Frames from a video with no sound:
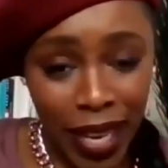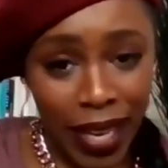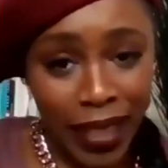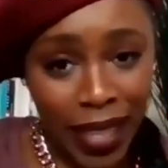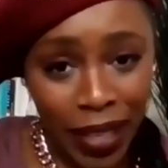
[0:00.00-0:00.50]

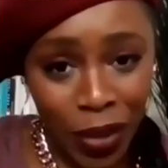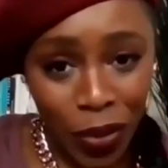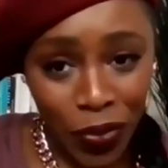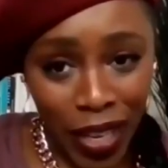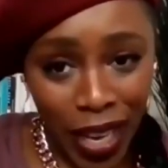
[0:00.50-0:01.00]
Hit that
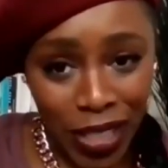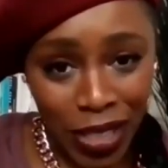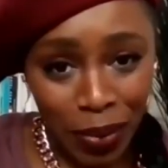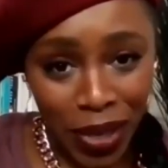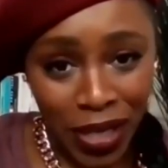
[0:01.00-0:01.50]

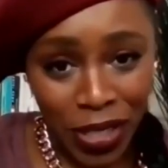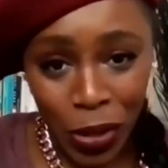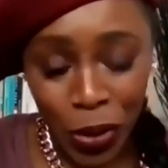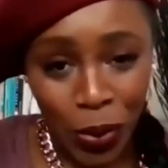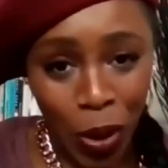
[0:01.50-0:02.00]
notification button so
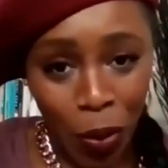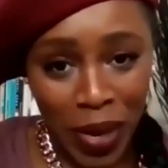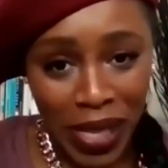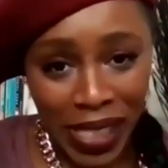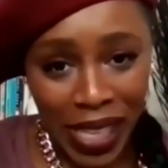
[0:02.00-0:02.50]
you don't
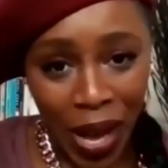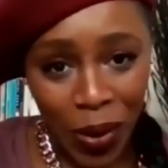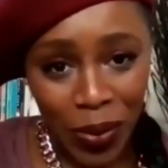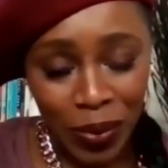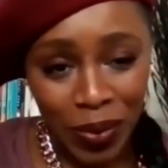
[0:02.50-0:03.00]
miss out.